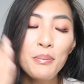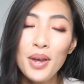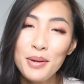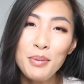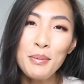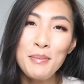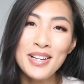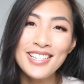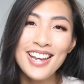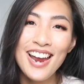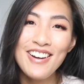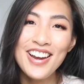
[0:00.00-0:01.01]
main
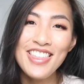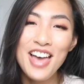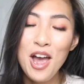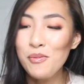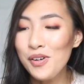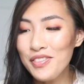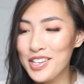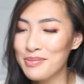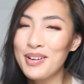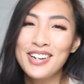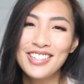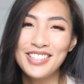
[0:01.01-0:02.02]
problematic area that I want this
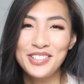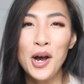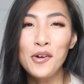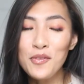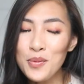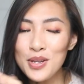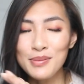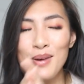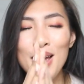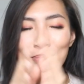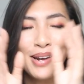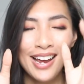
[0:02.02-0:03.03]
product to solve was
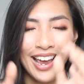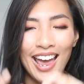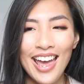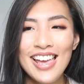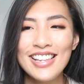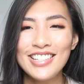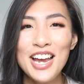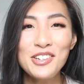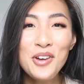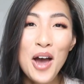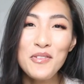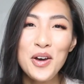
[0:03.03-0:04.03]
my blackheads. I do
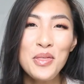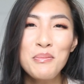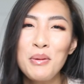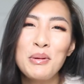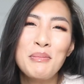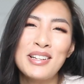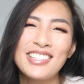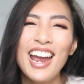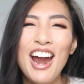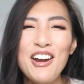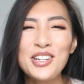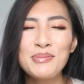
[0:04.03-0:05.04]
have other problematic
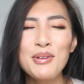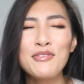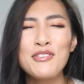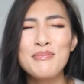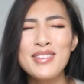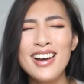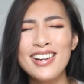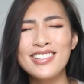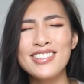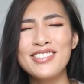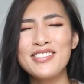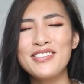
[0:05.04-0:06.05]
areas, but for me, I
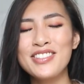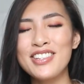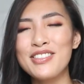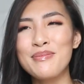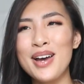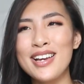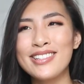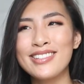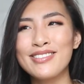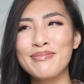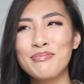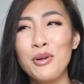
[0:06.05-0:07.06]
just don't see them as
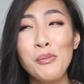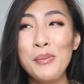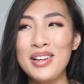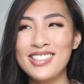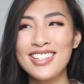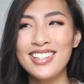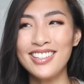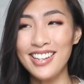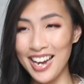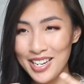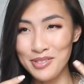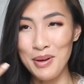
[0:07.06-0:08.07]
problematic
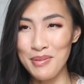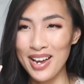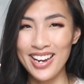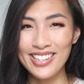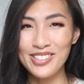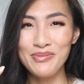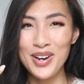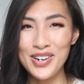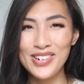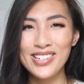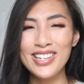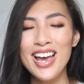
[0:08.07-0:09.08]
as my blackheads on my
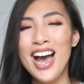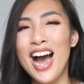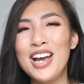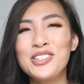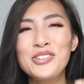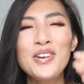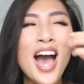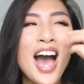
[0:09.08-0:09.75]
nose. I do